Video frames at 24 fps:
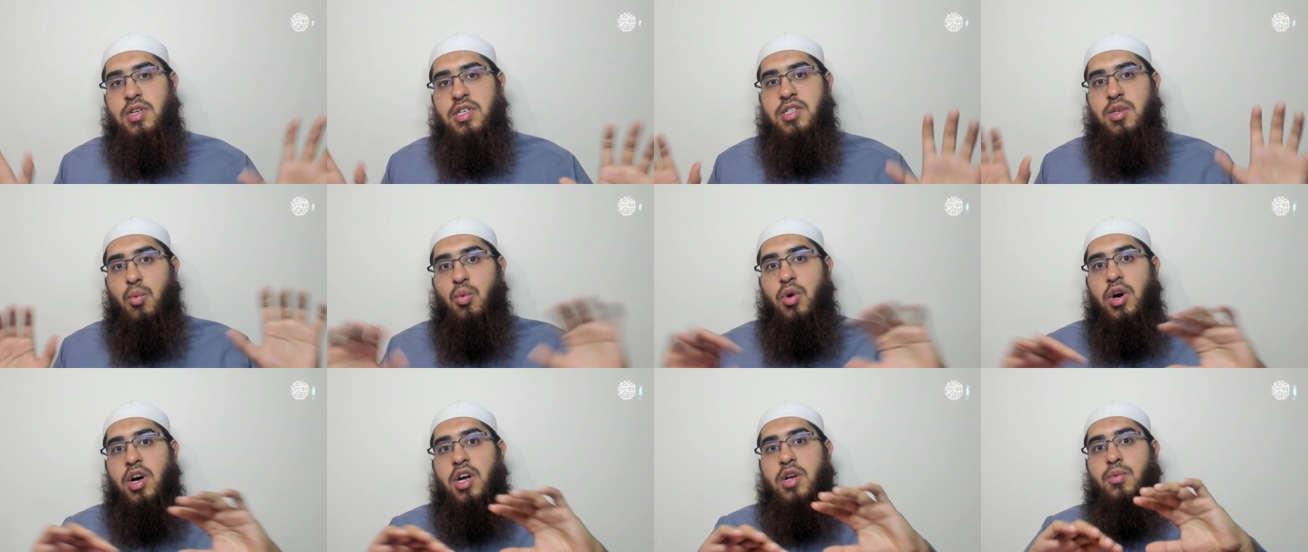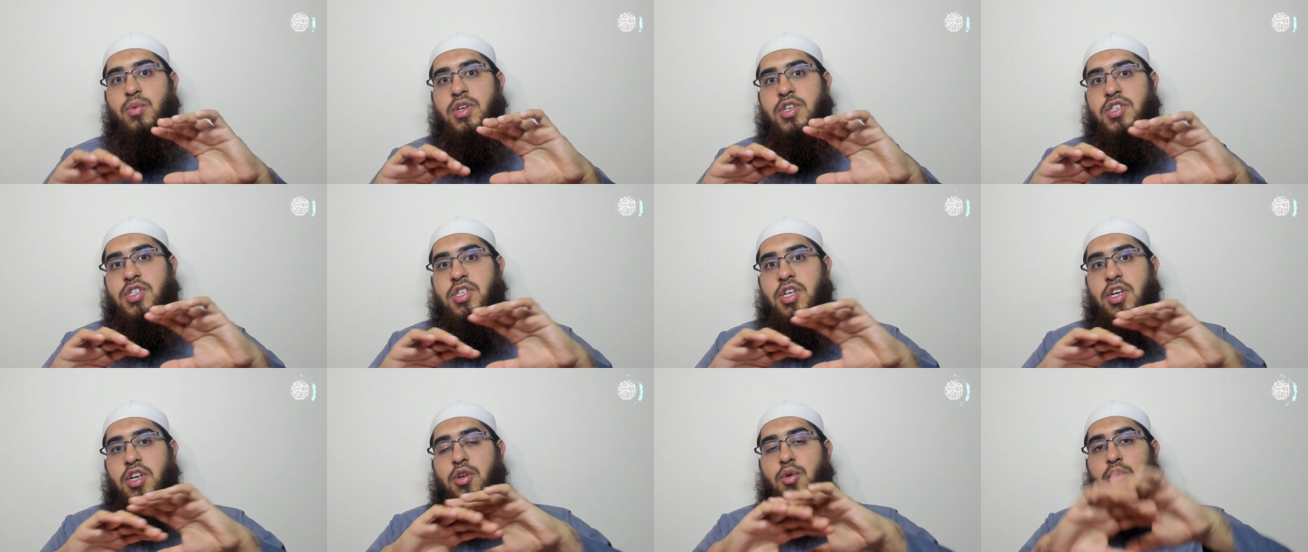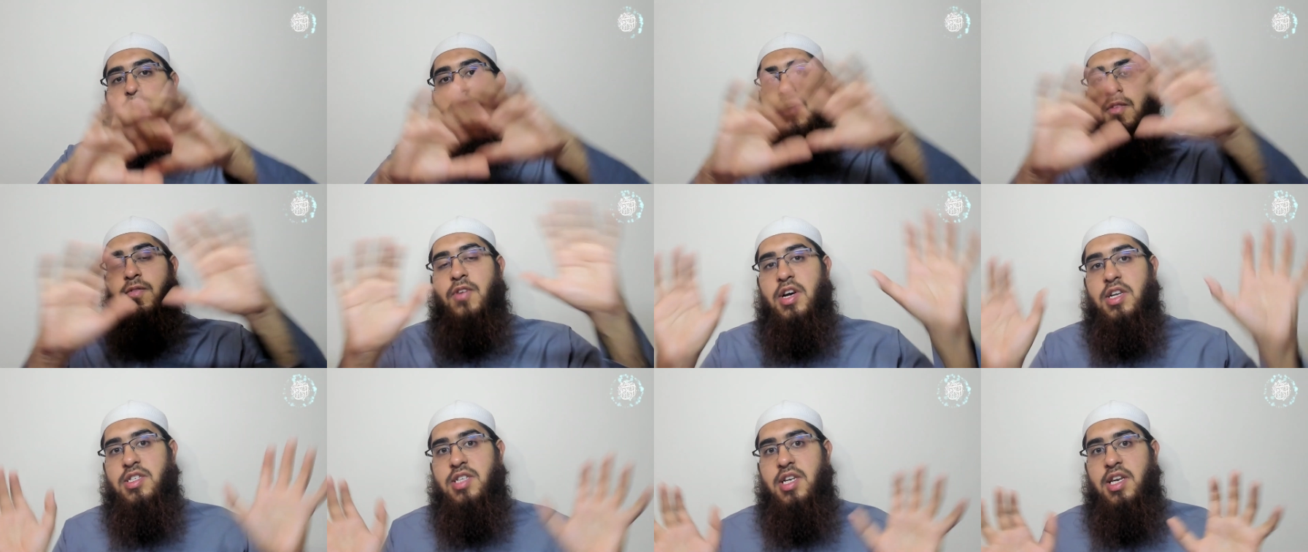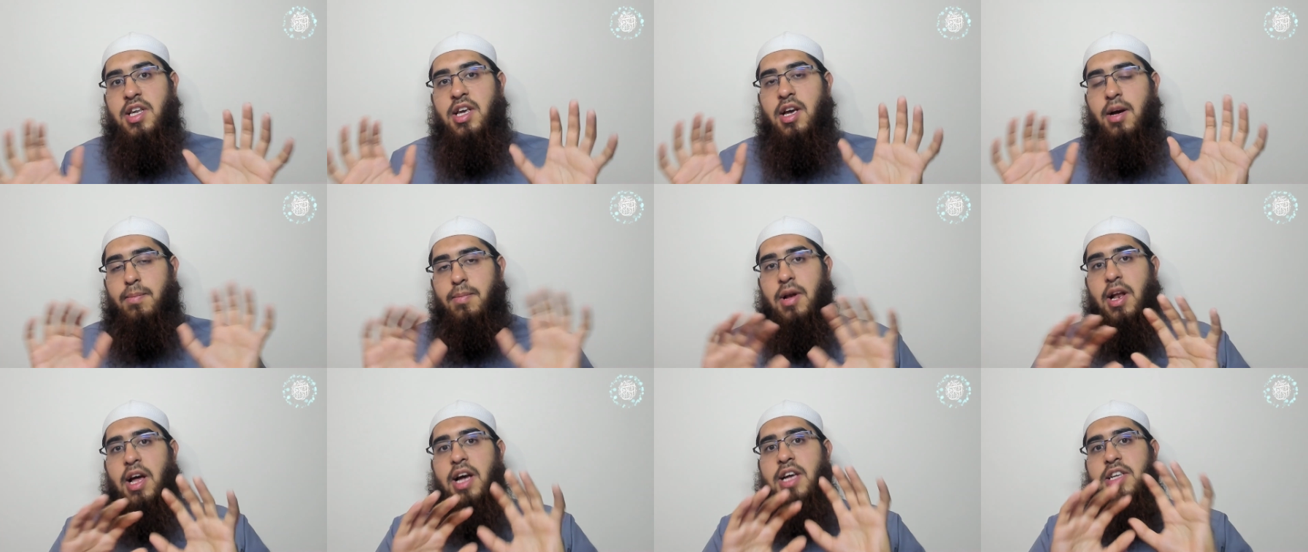it's a word which universally
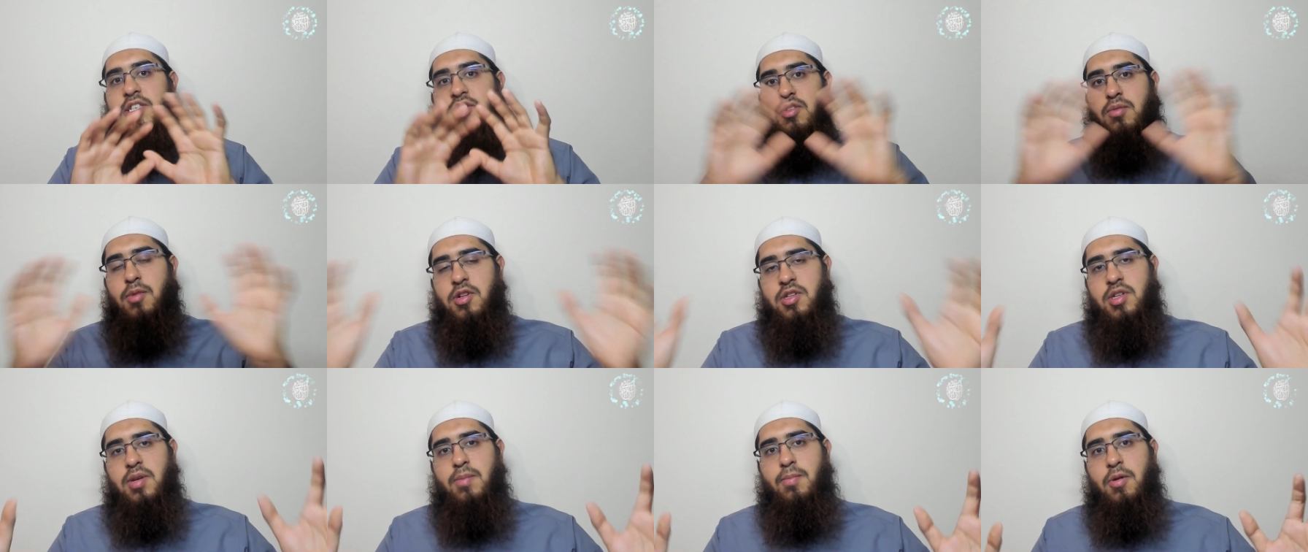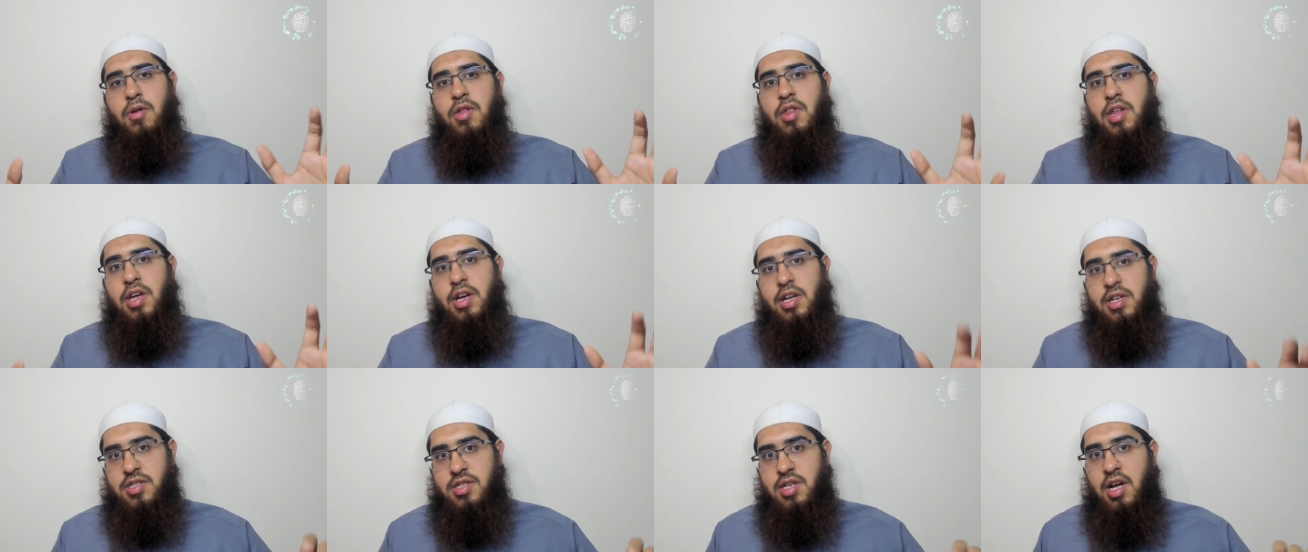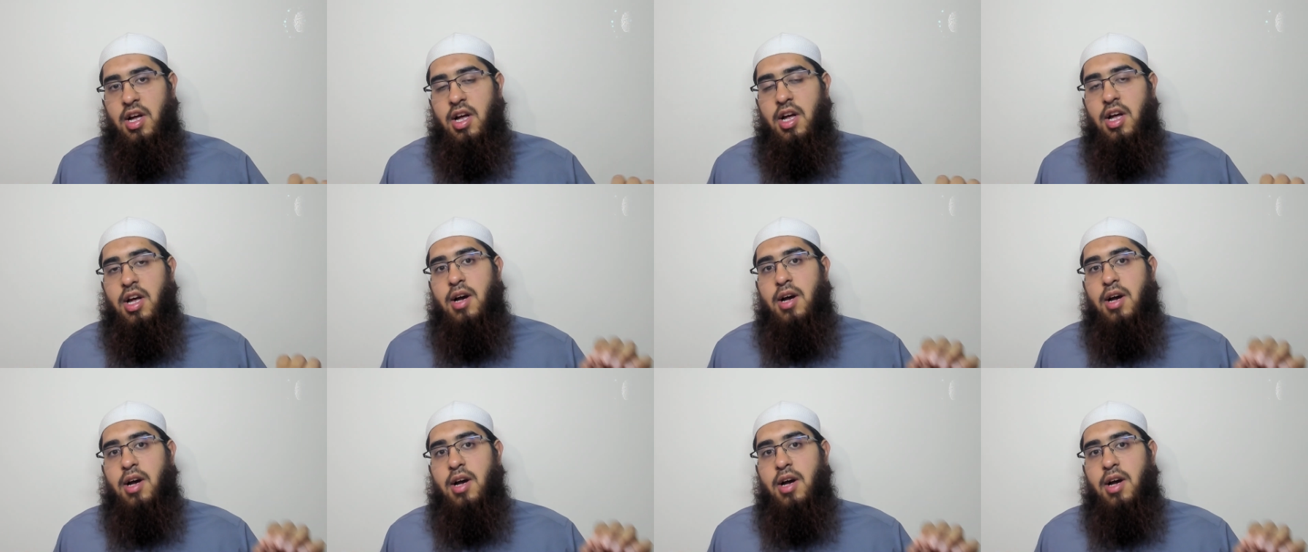applies to multiple things.